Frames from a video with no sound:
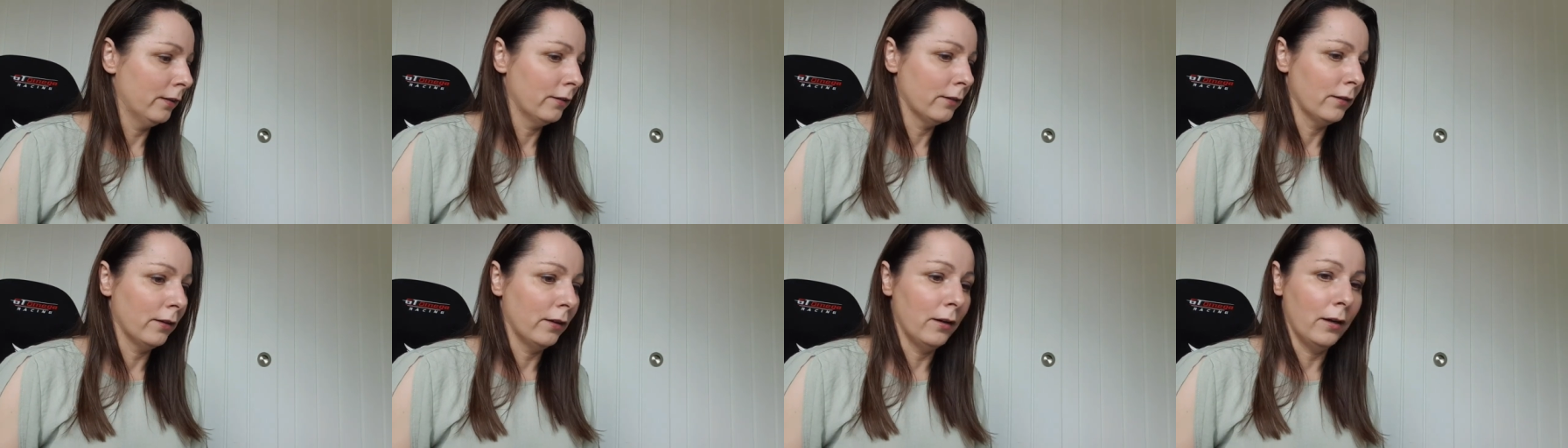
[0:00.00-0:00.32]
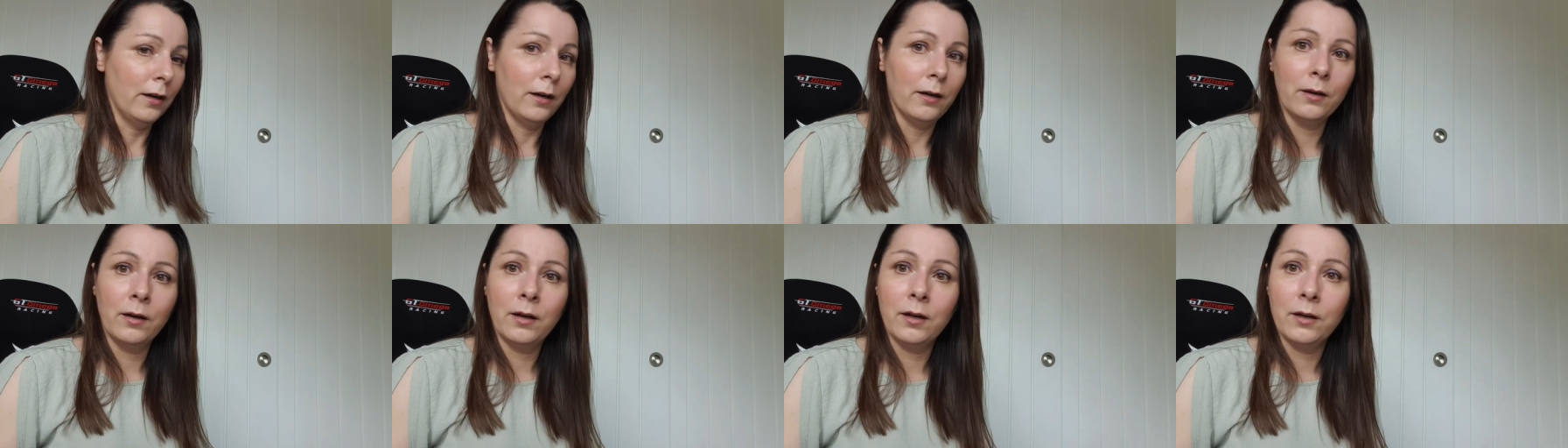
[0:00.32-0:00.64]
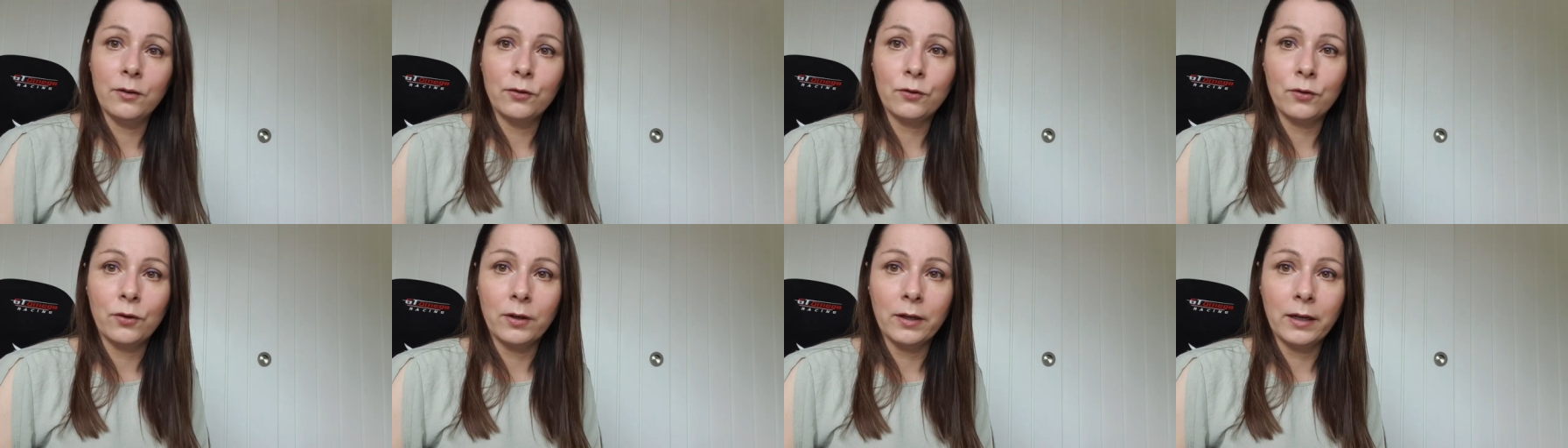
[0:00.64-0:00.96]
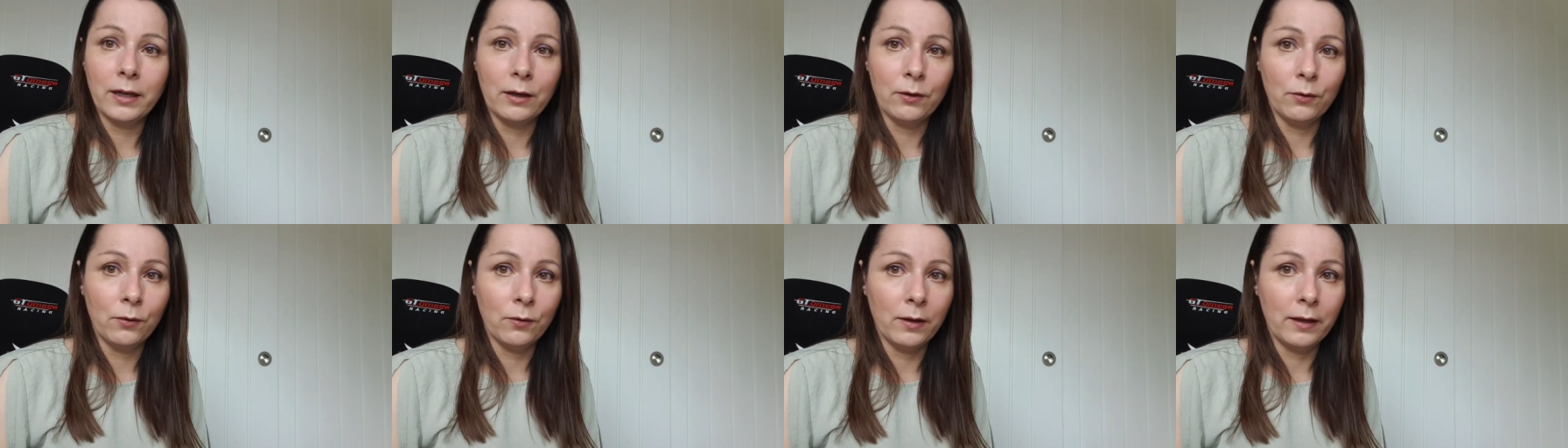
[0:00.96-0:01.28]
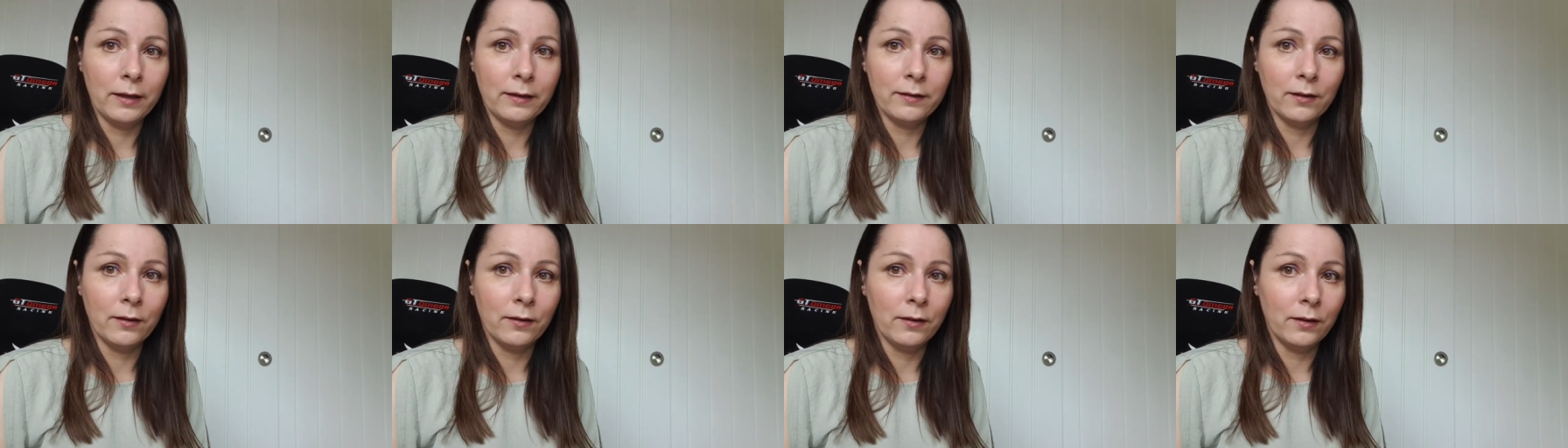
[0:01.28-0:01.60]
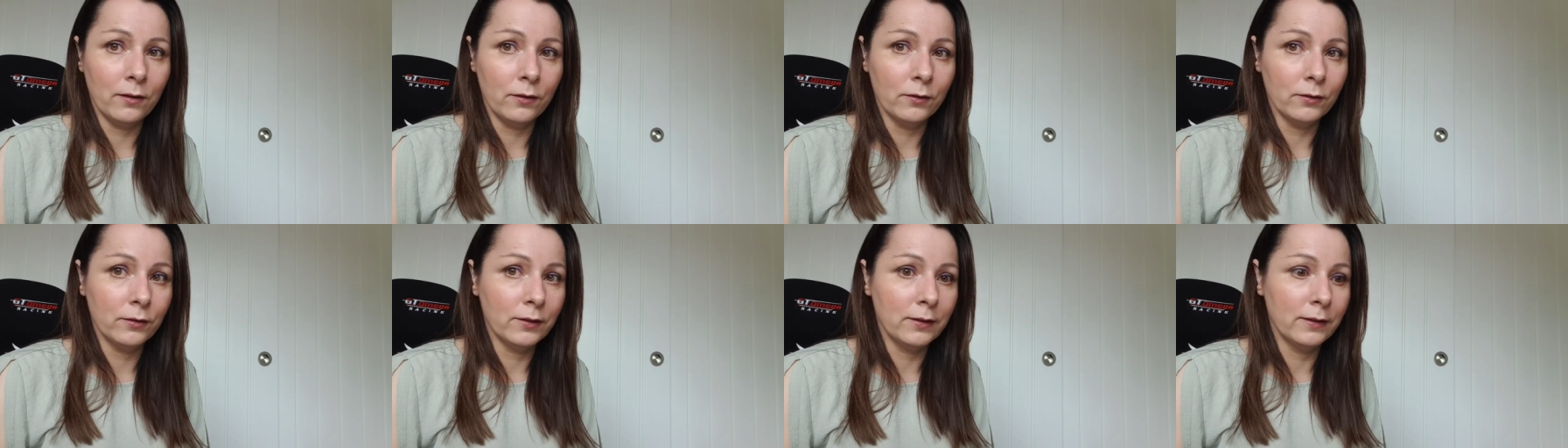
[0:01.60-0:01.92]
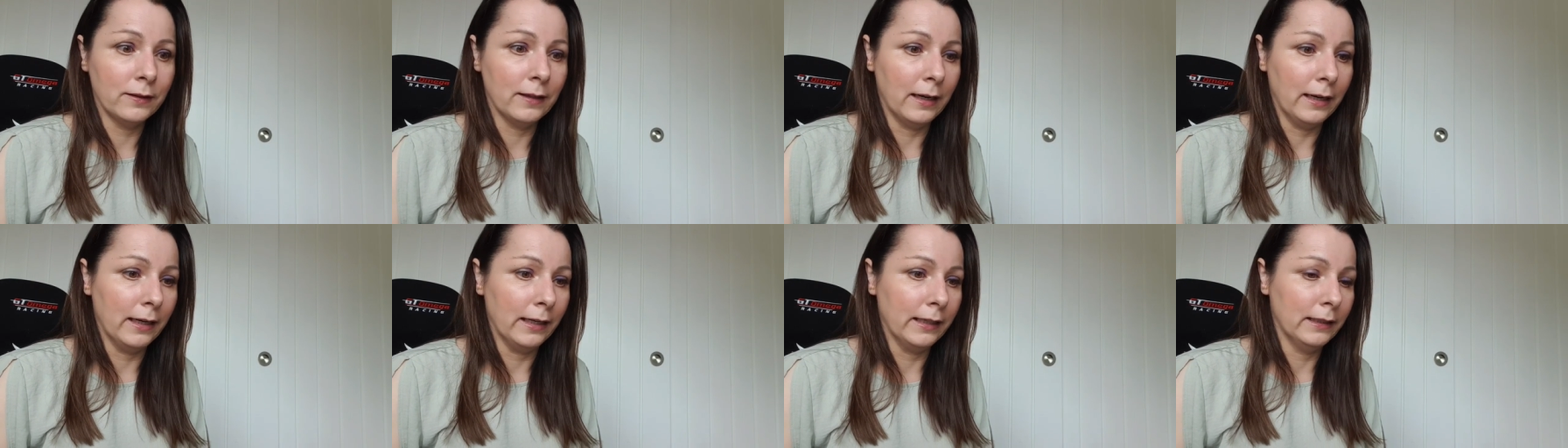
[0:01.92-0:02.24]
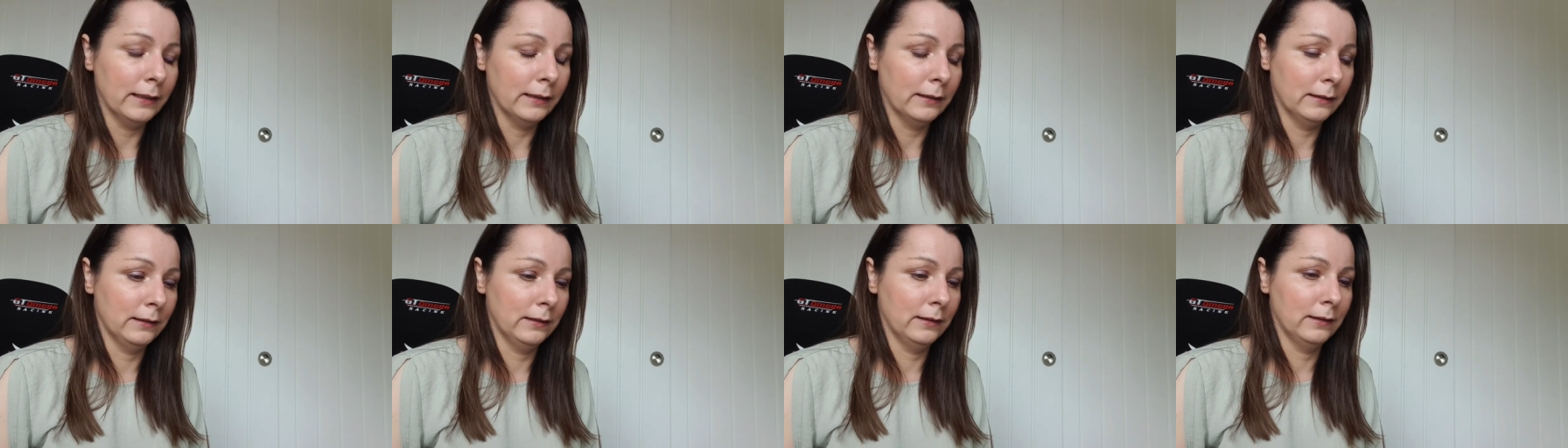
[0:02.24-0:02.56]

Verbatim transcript: So I'm going to try and get all these online today.